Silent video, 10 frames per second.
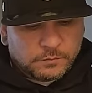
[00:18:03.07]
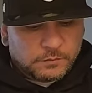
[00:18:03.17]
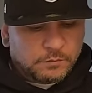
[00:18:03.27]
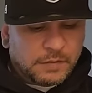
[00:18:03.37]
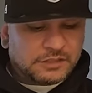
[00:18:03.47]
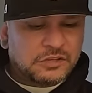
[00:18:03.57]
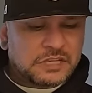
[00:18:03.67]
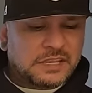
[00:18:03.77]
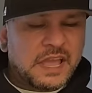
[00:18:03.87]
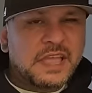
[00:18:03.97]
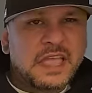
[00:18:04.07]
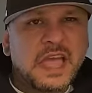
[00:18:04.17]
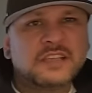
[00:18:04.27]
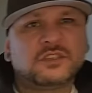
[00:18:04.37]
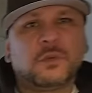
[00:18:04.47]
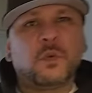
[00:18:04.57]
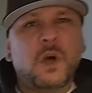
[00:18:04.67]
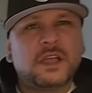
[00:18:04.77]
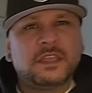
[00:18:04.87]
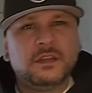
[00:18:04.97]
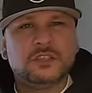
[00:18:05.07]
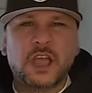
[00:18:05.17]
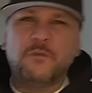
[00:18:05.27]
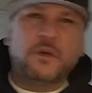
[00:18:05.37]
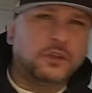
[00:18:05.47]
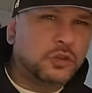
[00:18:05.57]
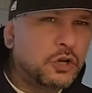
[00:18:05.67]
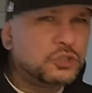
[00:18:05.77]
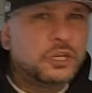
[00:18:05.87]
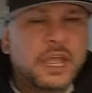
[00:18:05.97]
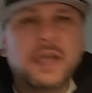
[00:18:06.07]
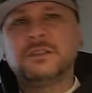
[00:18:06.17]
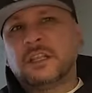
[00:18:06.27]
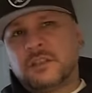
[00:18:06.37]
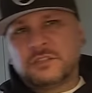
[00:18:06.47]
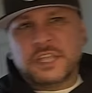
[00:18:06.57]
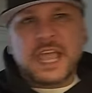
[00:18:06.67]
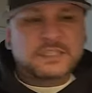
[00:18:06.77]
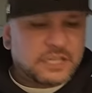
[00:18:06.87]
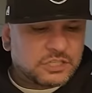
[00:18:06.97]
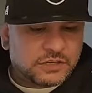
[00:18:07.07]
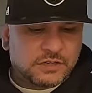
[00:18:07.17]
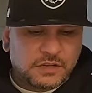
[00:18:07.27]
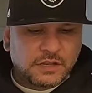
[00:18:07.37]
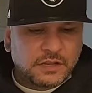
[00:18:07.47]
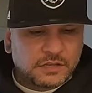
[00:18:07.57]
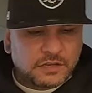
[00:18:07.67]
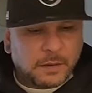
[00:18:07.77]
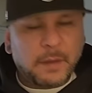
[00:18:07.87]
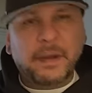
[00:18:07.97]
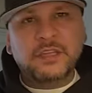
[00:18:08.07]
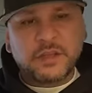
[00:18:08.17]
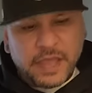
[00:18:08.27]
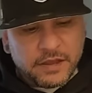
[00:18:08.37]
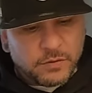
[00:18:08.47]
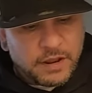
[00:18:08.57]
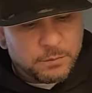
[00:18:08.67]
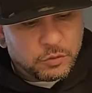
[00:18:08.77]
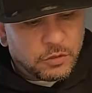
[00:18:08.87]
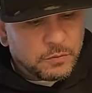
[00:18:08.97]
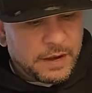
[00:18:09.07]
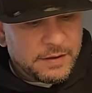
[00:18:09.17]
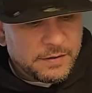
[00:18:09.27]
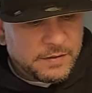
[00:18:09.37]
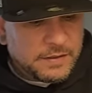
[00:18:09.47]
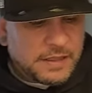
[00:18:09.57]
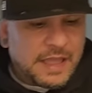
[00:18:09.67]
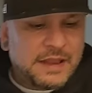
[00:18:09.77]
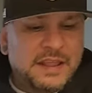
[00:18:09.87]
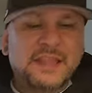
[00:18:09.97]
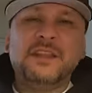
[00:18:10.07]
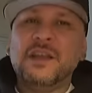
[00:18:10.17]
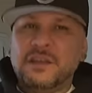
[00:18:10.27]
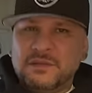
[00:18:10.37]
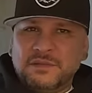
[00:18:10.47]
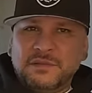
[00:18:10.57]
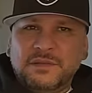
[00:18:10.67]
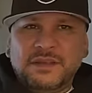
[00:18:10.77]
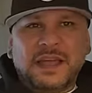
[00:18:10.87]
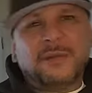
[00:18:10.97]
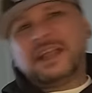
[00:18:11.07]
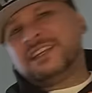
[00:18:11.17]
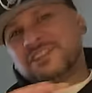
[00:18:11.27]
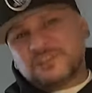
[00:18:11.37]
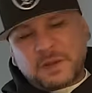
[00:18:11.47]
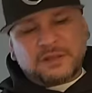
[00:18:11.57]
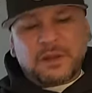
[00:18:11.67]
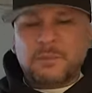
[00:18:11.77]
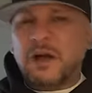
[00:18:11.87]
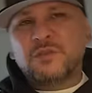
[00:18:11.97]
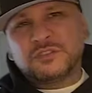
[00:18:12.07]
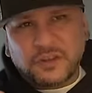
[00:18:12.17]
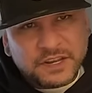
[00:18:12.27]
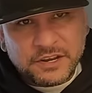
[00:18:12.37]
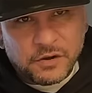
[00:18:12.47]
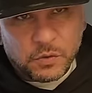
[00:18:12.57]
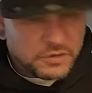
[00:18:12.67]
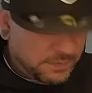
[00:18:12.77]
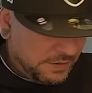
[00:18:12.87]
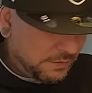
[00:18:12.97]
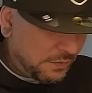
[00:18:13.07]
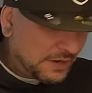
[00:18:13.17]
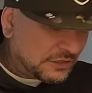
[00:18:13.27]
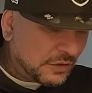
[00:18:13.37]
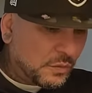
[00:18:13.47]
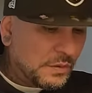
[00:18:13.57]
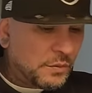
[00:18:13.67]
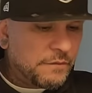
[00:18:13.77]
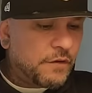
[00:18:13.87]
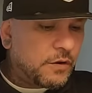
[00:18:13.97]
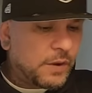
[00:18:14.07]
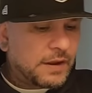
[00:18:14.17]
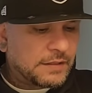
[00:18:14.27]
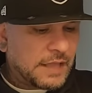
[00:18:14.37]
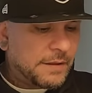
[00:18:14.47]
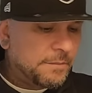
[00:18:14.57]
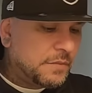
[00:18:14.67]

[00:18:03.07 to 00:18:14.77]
Matthew's like, yeah. So we're walking. He's like, I'm fucking thirsty. Yeah, I was like, there's a gas station. You know, I'll buy you a Gatorade. Put them, right? And look, I'm not disrespecting my uncle's only a year older than me, right? So we fuck around like that.